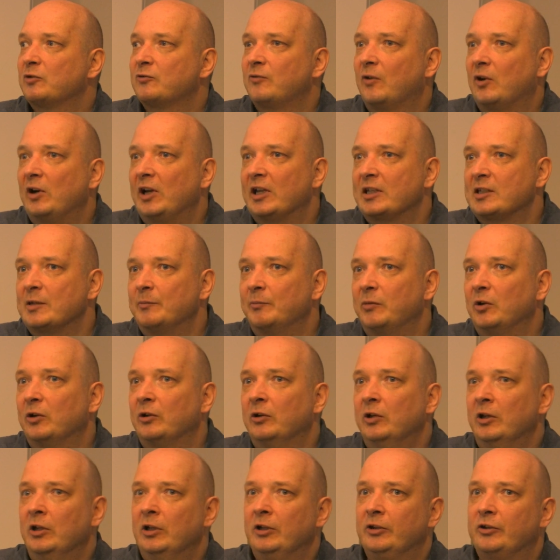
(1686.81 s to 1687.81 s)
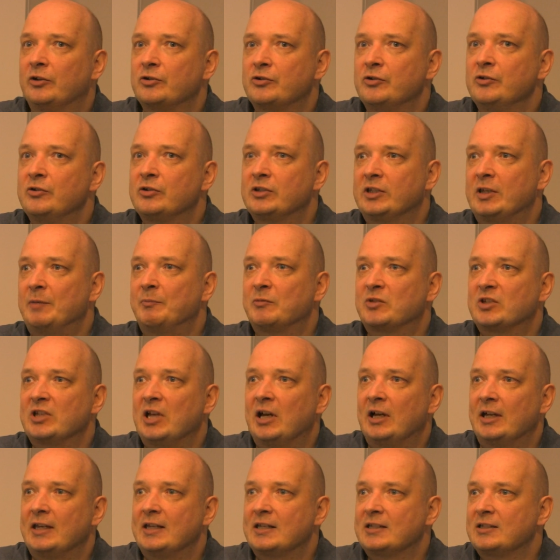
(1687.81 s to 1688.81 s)
For example, the system
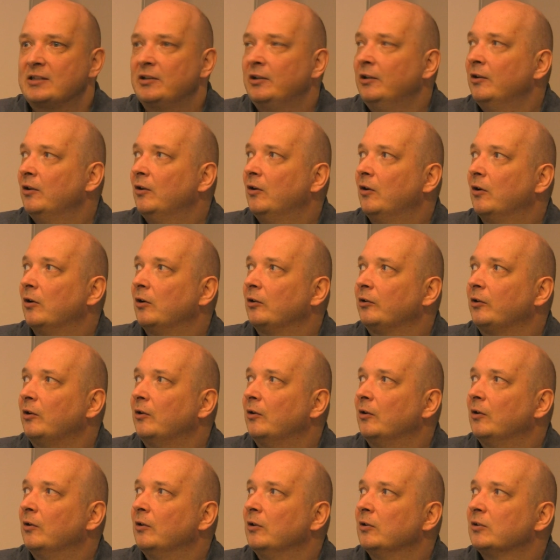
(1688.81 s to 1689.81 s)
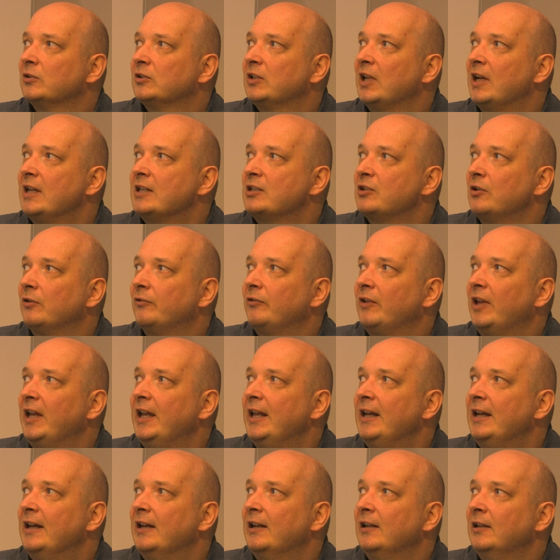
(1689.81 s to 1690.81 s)
size, or the size of
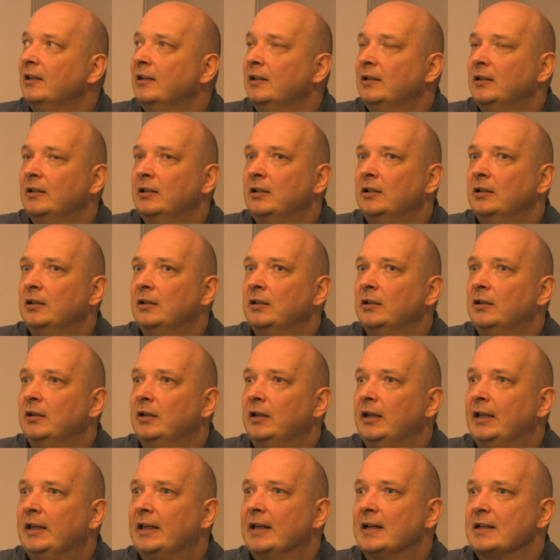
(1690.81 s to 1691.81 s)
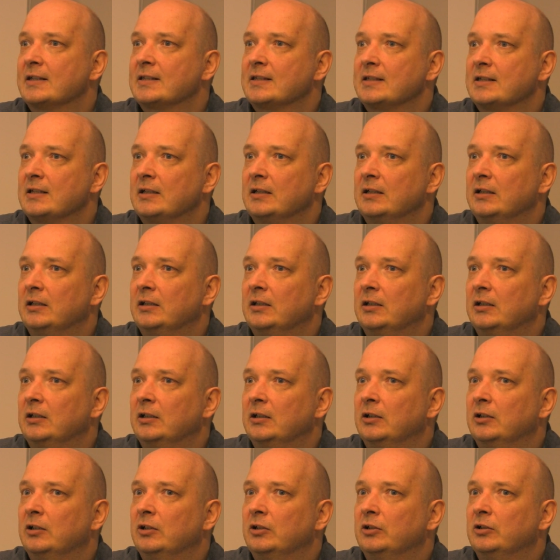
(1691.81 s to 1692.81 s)
n, it has
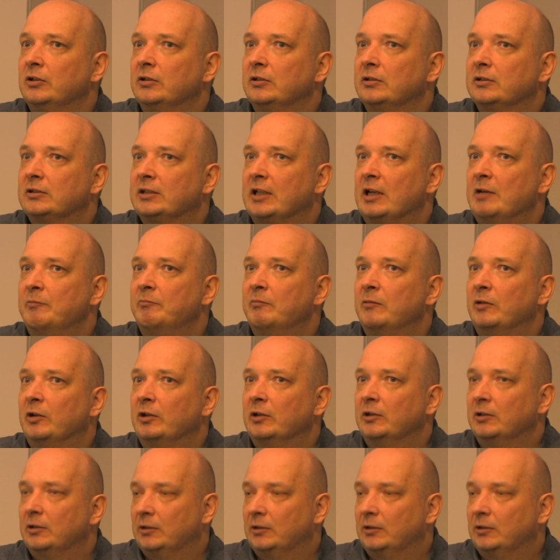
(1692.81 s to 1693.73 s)
some